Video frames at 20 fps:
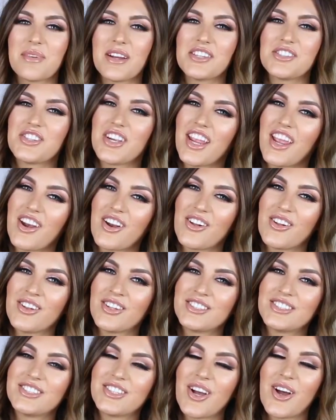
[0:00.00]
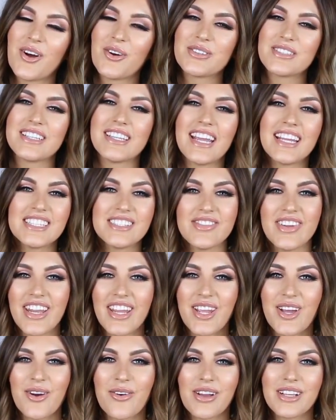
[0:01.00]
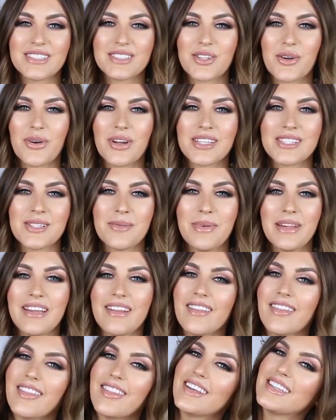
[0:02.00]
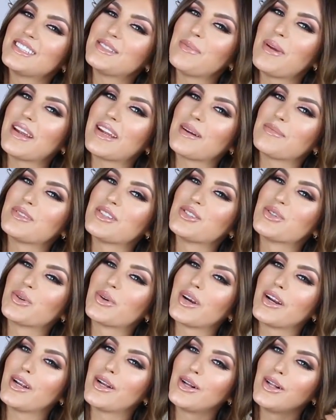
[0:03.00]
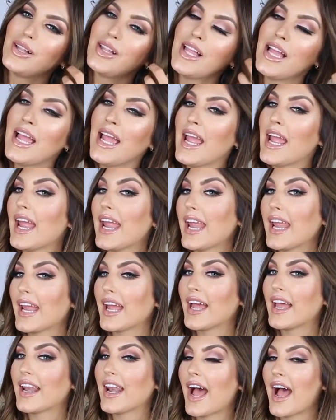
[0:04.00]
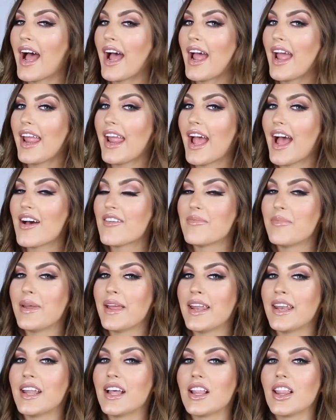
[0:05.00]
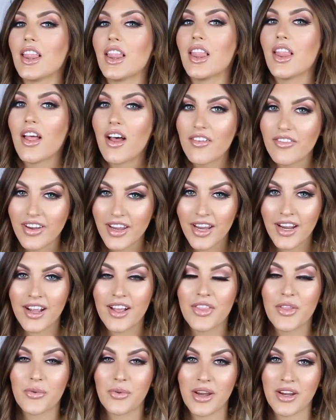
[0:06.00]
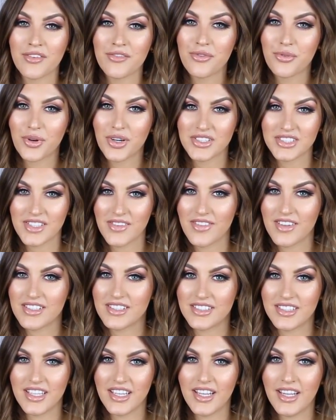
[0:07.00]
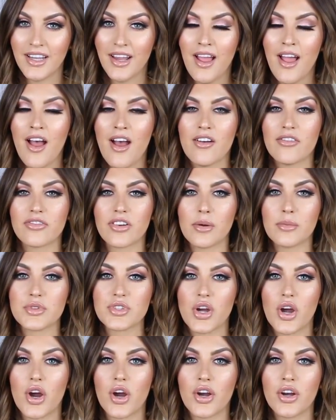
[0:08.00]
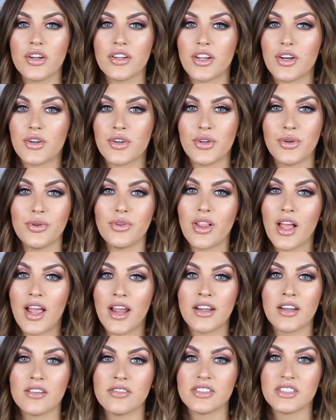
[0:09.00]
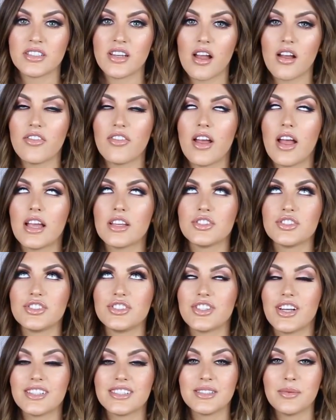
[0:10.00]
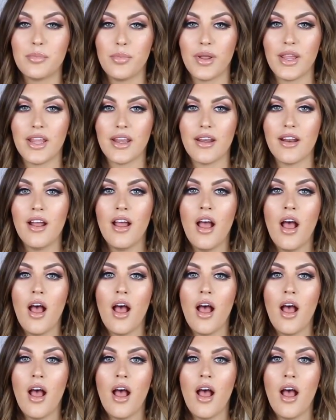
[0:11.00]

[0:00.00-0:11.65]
my channel. So today's video is going to be this makeup tutorial, and I have been loving the Rainforest of the Sea from Tarte. Their new line of stuff has just been